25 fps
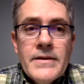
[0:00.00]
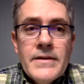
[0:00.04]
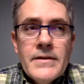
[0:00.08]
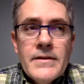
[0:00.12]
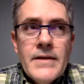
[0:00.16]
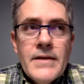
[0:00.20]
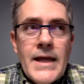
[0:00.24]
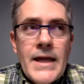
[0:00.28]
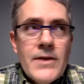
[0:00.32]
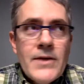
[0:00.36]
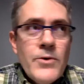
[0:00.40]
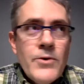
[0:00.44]

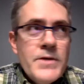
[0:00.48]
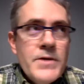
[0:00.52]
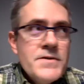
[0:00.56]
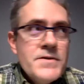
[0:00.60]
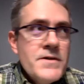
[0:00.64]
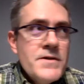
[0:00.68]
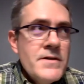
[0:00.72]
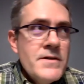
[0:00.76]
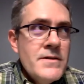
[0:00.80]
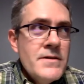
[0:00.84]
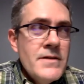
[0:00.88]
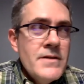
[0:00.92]
that
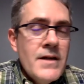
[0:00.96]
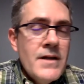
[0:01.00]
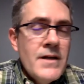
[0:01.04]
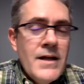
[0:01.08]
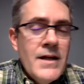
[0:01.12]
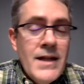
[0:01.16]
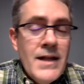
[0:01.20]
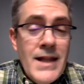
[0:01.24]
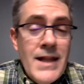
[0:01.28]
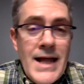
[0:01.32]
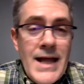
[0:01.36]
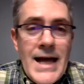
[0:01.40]
question a
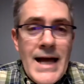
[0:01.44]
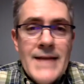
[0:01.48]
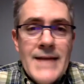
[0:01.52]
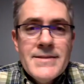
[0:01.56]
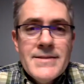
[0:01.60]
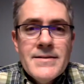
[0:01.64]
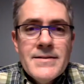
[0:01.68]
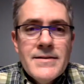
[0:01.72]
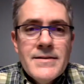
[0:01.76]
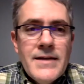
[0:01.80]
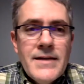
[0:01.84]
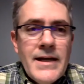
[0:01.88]
lot,
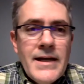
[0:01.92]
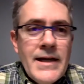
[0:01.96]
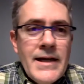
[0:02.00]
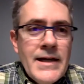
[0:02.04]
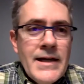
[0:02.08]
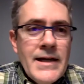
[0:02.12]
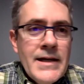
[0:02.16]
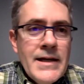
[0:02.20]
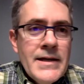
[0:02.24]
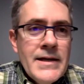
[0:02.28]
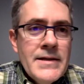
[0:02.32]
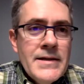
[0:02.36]

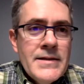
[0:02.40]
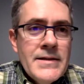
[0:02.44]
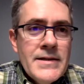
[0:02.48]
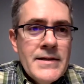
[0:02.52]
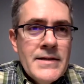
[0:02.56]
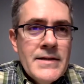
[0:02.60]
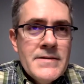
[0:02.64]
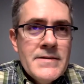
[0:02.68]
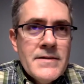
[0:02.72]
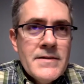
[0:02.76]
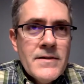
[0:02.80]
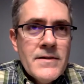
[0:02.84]
and
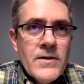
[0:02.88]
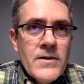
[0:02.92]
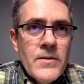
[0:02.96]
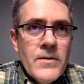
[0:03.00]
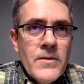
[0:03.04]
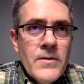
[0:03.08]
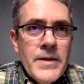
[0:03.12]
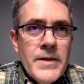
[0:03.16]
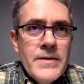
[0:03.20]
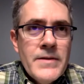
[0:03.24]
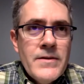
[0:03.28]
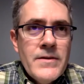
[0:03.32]
it's a little
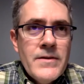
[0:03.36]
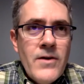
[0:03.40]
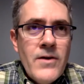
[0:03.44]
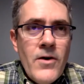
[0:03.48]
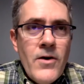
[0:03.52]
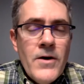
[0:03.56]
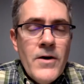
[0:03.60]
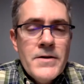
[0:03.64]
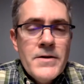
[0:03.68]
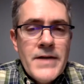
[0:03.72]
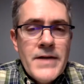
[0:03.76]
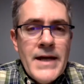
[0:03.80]
bit
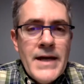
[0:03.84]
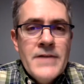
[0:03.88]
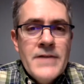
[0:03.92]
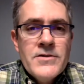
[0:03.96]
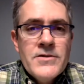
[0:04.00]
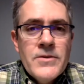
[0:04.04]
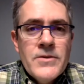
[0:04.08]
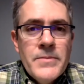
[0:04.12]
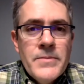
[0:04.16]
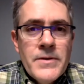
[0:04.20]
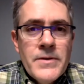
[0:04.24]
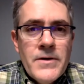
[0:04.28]
hard to
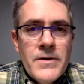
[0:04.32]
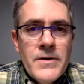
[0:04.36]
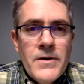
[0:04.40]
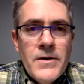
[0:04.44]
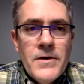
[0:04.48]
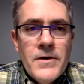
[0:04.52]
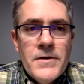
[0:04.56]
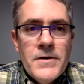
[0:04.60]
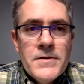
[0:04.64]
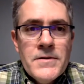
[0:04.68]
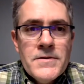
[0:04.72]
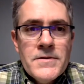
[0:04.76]
answer
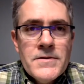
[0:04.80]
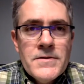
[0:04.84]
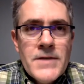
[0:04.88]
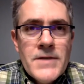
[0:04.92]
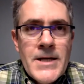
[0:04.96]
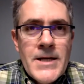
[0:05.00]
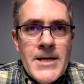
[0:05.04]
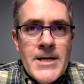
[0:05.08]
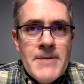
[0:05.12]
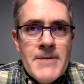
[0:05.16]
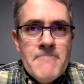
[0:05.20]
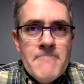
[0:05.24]
because
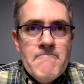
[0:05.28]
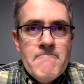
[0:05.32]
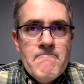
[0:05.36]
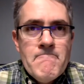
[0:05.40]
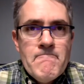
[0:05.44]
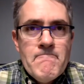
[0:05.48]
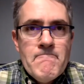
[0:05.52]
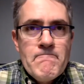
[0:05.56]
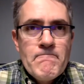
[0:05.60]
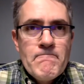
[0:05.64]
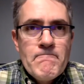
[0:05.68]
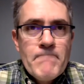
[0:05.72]

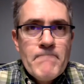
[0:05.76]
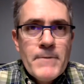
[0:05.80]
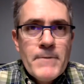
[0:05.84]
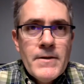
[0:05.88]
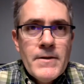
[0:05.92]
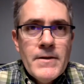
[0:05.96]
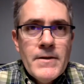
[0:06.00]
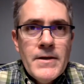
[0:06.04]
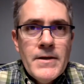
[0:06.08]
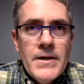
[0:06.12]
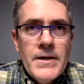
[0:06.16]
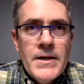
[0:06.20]
um,
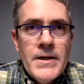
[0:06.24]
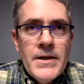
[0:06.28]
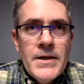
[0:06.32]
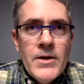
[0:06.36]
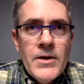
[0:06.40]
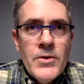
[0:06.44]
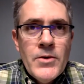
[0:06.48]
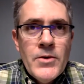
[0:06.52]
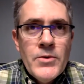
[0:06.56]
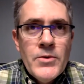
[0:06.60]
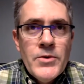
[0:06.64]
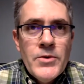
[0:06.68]
you
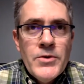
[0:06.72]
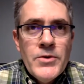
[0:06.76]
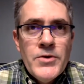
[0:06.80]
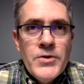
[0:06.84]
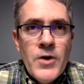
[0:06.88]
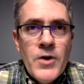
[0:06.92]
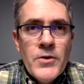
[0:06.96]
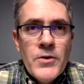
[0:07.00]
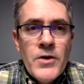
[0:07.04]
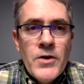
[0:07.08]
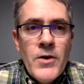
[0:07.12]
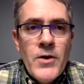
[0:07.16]
know you
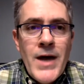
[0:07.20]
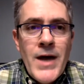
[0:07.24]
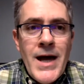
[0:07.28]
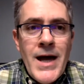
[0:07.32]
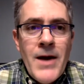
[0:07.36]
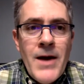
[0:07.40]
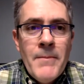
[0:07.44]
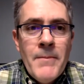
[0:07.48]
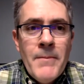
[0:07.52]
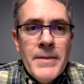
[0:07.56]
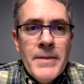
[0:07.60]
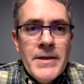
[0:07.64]
don't know
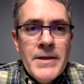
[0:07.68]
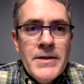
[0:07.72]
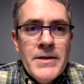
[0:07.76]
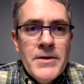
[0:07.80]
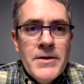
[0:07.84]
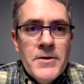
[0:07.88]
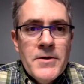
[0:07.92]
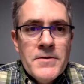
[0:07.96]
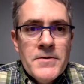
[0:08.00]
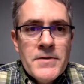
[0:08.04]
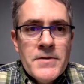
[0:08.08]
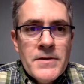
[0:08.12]
how many
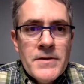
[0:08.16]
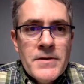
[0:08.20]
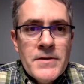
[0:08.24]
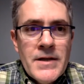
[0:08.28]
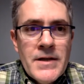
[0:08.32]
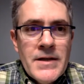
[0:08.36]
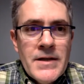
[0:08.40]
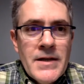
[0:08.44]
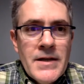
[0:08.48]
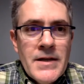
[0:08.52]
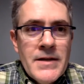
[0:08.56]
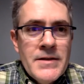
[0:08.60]
years a,
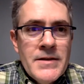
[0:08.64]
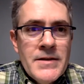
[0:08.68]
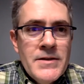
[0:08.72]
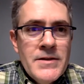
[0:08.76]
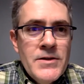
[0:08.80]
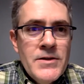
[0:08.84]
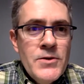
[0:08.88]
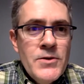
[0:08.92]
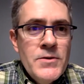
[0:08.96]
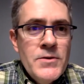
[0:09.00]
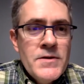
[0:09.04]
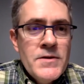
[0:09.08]
a
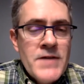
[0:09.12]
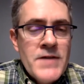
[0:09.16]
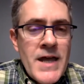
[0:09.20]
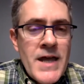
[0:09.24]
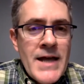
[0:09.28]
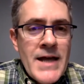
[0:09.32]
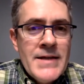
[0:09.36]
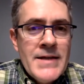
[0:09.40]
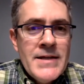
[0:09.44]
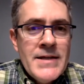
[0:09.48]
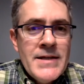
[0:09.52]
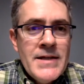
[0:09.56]
new
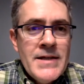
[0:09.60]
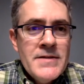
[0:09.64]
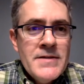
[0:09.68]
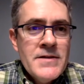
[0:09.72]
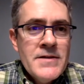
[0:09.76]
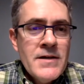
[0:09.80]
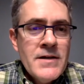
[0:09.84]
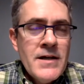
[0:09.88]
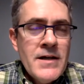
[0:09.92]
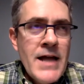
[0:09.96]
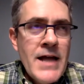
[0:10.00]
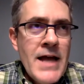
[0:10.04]
design knee is
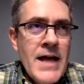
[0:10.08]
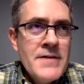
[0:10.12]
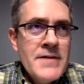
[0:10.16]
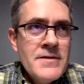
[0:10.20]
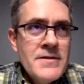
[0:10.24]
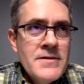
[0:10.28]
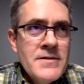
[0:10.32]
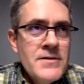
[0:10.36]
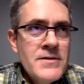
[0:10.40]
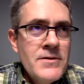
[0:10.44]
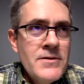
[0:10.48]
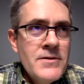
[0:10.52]
going to last
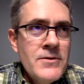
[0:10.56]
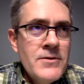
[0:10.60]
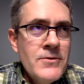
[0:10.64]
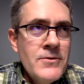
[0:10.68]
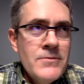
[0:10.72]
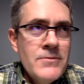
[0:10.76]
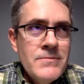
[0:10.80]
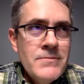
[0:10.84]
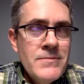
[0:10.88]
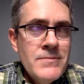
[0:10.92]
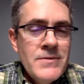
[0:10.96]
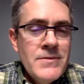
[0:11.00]

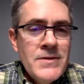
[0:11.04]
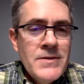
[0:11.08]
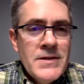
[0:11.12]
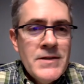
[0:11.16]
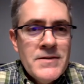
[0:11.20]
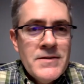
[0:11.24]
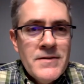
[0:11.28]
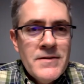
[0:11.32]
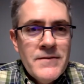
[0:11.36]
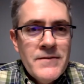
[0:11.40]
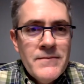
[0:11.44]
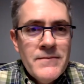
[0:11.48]
until you get
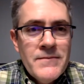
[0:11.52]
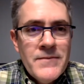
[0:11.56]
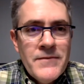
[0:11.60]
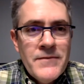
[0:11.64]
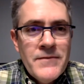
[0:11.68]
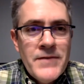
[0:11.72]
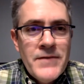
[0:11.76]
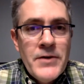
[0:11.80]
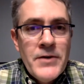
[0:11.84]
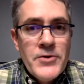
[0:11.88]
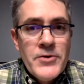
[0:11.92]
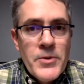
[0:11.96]
to the, the
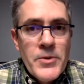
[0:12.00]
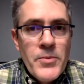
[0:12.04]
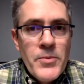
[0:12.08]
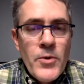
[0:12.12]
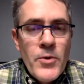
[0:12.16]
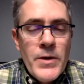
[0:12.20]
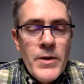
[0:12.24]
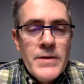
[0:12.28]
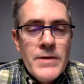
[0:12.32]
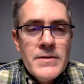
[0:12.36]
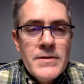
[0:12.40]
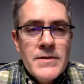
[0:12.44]
failure
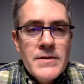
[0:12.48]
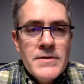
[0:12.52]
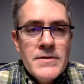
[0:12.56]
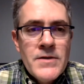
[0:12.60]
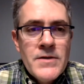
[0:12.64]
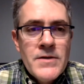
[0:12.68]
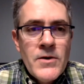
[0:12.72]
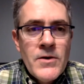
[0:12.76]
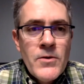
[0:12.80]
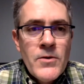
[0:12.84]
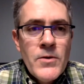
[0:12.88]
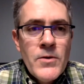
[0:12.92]
point, and
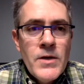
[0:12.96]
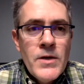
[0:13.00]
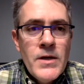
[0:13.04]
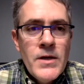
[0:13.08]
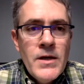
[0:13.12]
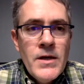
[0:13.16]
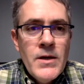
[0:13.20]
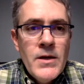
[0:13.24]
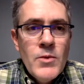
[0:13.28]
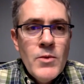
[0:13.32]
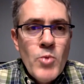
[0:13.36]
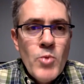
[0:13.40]
so
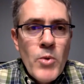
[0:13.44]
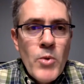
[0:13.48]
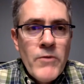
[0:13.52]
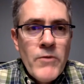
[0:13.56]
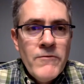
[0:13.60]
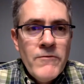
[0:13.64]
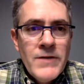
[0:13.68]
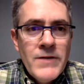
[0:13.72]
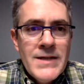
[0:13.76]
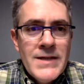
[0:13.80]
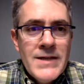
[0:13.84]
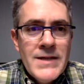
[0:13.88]
what
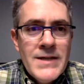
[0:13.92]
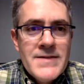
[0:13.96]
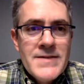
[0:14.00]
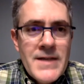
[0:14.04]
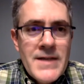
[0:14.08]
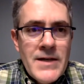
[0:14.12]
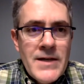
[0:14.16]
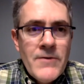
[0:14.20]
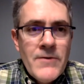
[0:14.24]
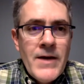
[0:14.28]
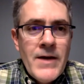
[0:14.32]
we're really seeing right